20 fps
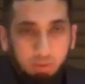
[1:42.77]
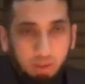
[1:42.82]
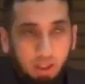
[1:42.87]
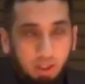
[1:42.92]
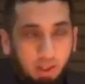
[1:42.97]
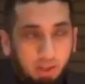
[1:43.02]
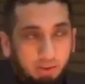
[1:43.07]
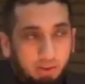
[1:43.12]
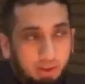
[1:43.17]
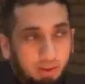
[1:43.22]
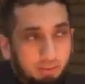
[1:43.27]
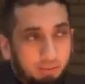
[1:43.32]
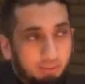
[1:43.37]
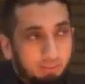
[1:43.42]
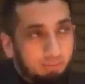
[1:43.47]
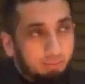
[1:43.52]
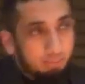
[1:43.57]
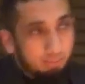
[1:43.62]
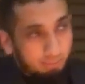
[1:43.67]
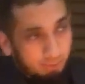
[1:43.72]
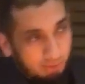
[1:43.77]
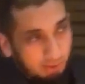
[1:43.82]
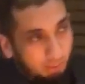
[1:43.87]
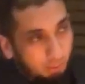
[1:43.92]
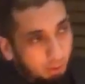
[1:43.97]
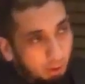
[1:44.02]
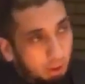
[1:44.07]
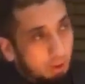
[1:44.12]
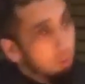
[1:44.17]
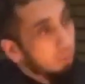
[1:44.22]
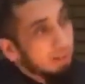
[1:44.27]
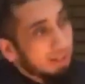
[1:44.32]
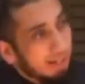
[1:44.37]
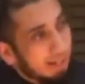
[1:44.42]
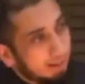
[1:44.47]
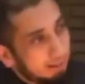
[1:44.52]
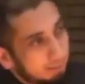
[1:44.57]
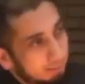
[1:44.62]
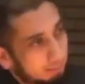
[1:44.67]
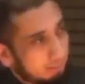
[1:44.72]
Take care of them. Assalamu alaikum
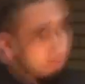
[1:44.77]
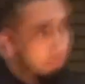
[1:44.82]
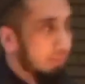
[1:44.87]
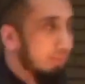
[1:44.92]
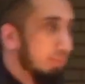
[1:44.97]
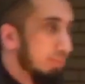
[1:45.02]
again.